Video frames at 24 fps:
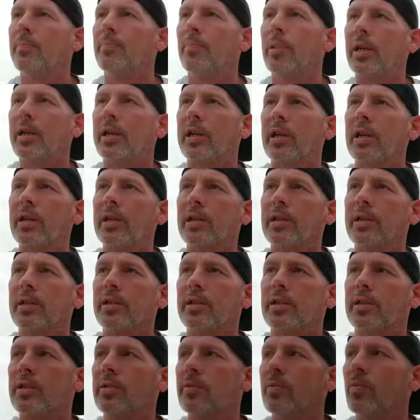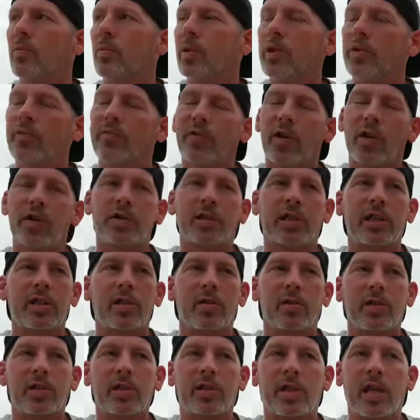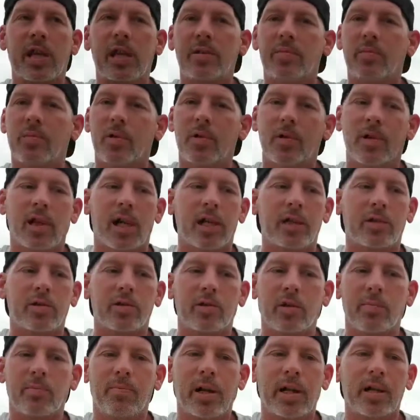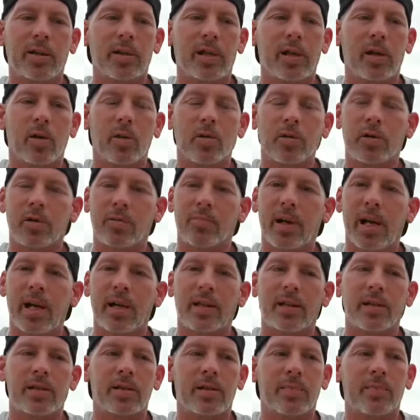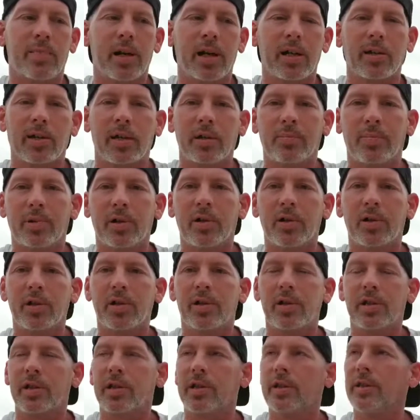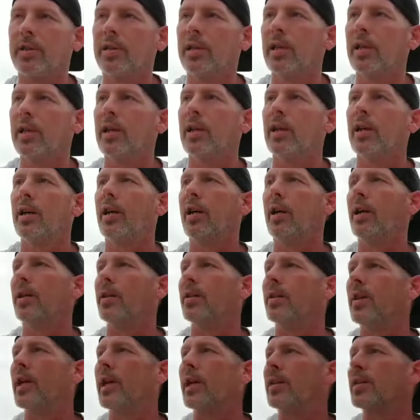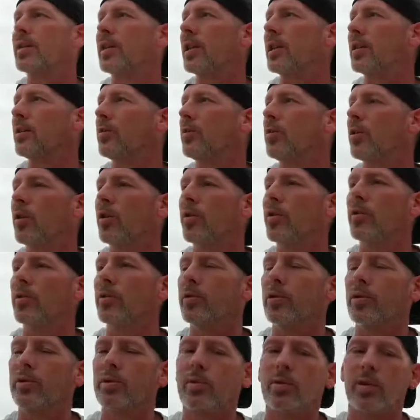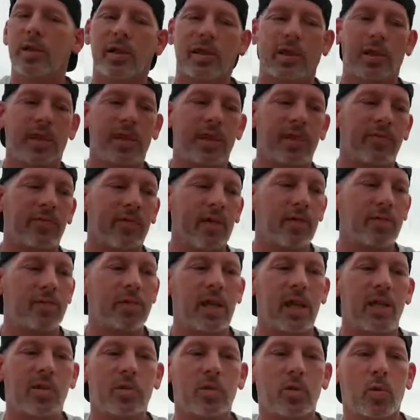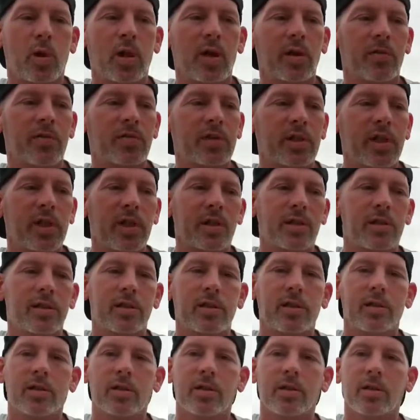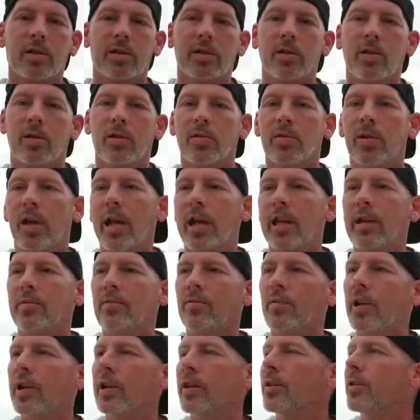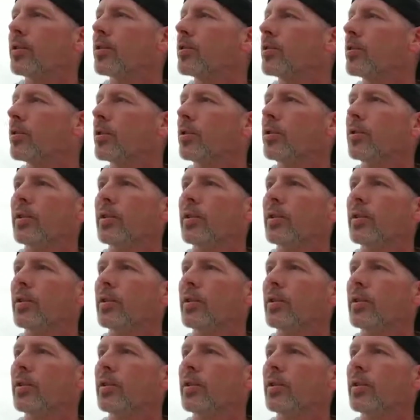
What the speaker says: because when you first get on a skateboard, like, you can barely hold your balance and barely push, and next thing you know, you're doing kick flips down 12 sets, you're on handrails, you're